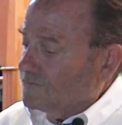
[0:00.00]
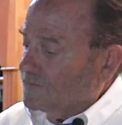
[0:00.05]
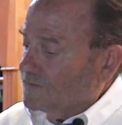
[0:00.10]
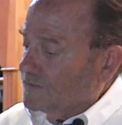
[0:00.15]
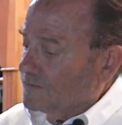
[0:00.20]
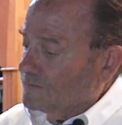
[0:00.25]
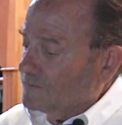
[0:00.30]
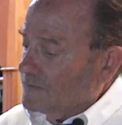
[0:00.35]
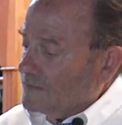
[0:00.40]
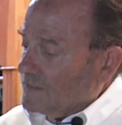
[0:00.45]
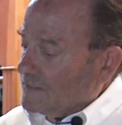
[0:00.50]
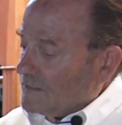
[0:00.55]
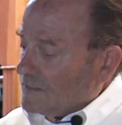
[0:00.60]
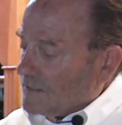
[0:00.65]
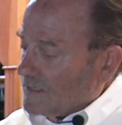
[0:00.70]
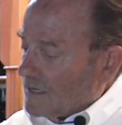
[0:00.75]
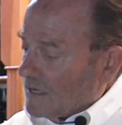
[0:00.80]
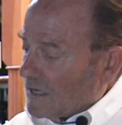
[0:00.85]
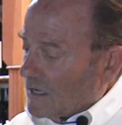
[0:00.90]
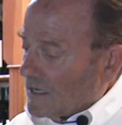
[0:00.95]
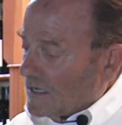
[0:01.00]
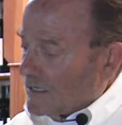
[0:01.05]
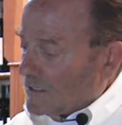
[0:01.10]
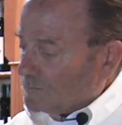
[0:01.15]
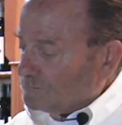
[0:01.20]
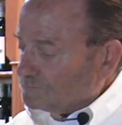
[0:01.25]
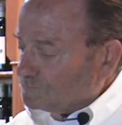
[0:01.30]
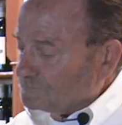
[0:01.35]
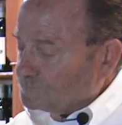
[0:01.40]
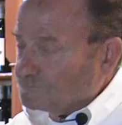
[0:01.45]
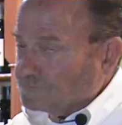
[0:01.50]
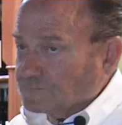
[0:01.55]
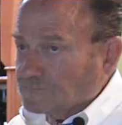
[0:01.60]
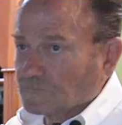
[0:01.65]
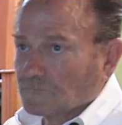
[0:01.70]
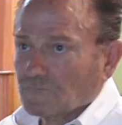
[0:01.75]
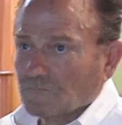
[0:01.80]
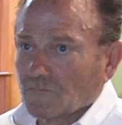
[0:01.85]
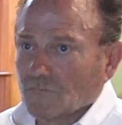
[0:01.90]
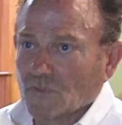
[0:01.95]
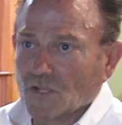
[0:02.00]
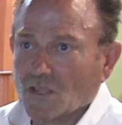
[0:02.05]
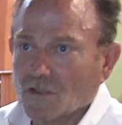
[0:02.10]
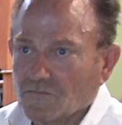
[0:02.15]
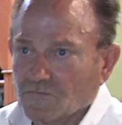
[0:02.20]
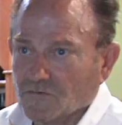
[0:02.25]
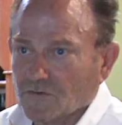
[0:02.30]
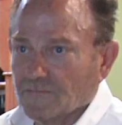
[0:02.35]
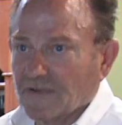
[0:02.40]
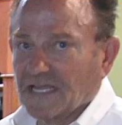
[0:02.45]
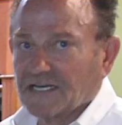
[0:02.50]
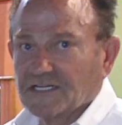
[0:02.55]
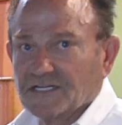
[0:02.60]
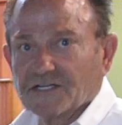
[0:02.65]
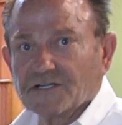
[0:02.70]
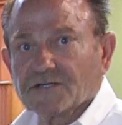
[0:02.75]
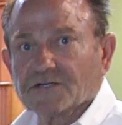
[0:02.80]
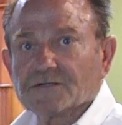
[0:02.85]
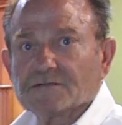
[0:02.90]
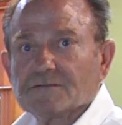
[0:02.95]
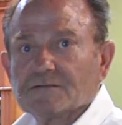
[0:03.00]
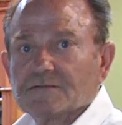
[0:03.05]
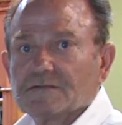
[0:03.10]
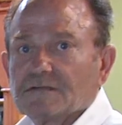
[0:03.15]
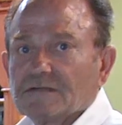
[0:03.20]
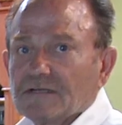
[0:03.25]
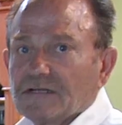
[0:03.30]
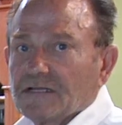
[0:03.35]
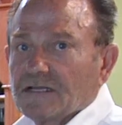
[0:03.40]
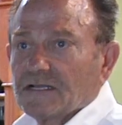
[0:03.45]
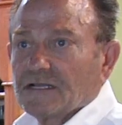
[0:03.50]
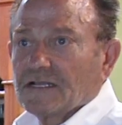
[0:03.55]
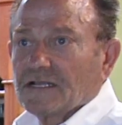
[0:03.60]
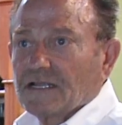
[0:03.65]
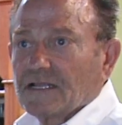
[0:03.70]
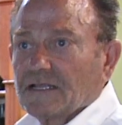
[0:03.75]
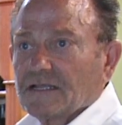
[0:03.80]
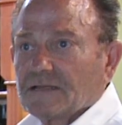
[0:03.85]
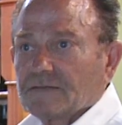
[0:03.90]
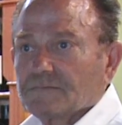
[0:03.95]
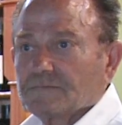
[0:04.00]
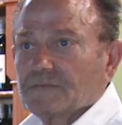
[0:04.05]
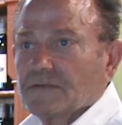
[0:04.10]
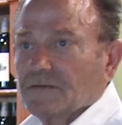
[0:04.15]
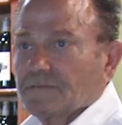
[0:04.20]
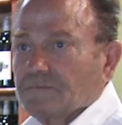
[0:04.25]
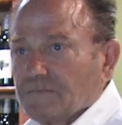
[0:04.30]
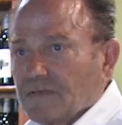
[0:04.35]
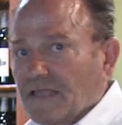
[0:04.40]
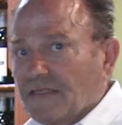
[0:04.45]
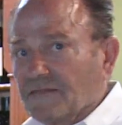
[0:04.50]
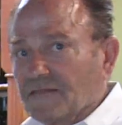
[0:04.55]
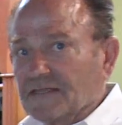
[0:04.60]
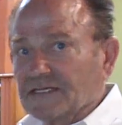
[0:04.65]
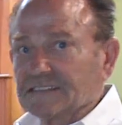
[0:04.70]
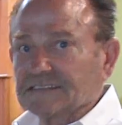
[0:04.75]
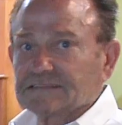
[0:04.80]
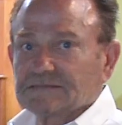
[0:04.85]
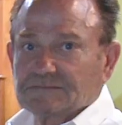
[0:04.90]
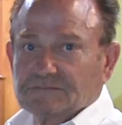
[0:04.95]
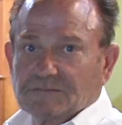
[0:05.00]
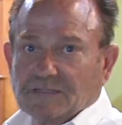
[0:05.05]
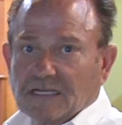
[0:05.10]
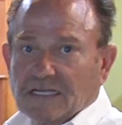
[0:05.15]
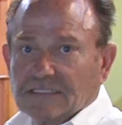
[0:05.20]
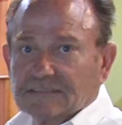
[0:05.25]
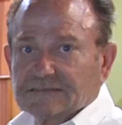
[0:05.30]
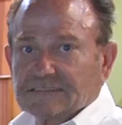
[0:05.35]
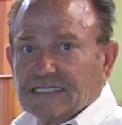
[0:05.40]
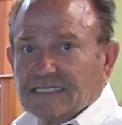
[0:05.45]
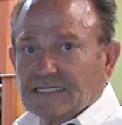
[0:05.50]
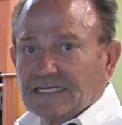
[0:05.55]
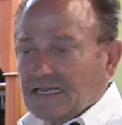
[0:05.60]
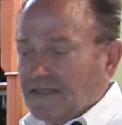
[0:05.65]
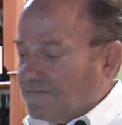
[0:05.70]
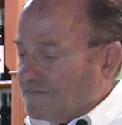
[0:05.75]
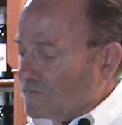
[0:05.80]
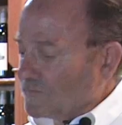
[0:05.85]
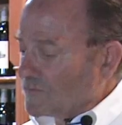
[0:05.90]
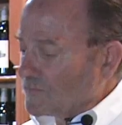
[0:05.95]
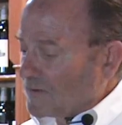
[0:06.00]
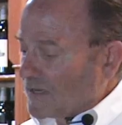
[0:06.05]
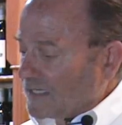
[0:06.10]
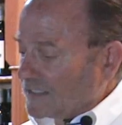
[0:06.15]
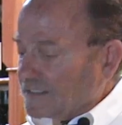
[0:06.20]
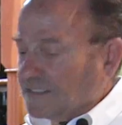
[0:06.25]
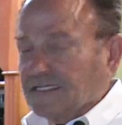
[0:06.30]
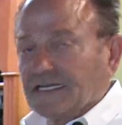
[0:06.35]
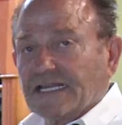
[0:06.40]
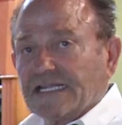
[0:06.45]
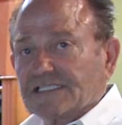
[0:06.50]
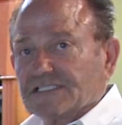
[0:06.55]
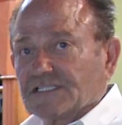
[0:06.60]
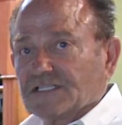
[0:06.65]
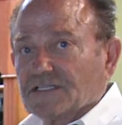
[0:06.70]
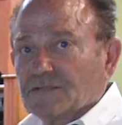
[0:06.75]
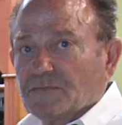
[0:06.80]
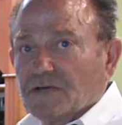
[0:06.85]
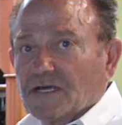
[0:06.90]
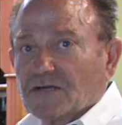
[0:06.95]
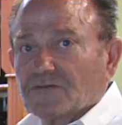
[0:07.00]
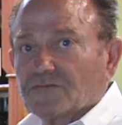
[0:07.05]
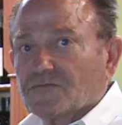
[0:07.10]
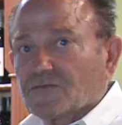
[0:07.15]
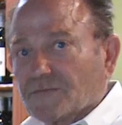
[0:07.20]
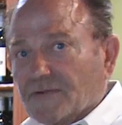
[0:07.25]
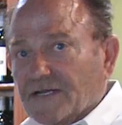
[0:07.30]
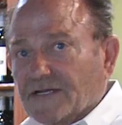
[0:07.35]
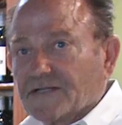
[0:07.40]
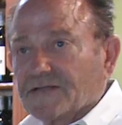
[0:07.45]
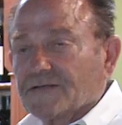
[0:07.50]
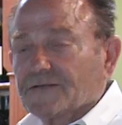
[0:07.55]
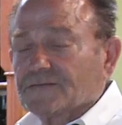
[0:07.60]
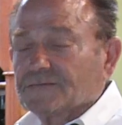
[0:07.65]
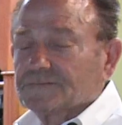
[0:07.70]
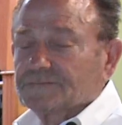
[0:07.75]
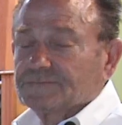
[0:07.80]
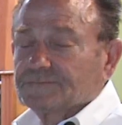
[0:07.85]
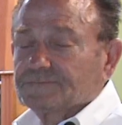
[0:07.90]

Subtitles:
for about a year, and then it's taken out, and then we bottle it and age it in the bottle for about a year.